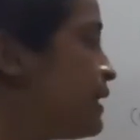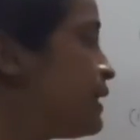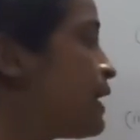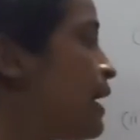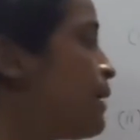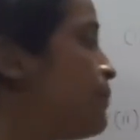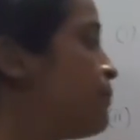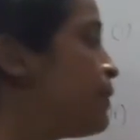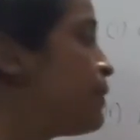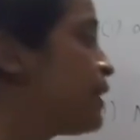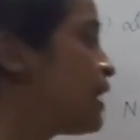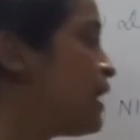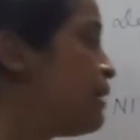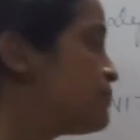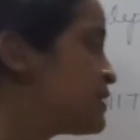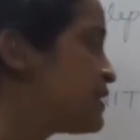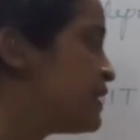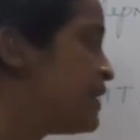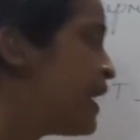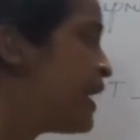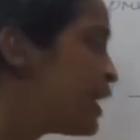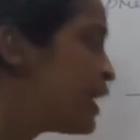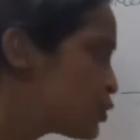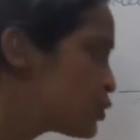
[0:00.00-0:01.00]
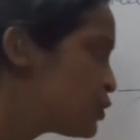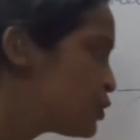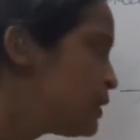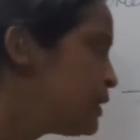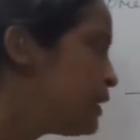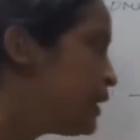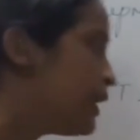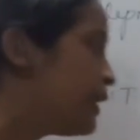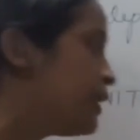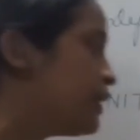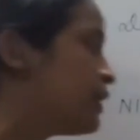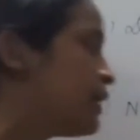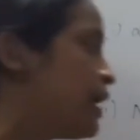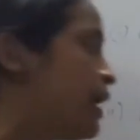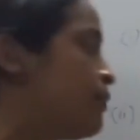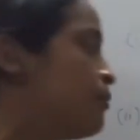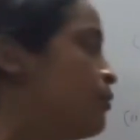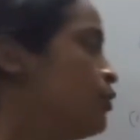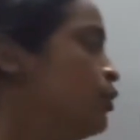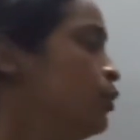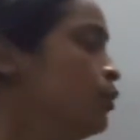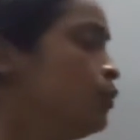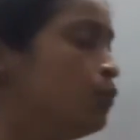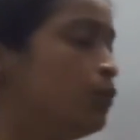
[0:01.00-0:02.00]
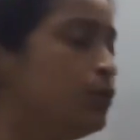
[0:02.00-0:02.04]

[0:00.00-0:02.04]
income becomes national income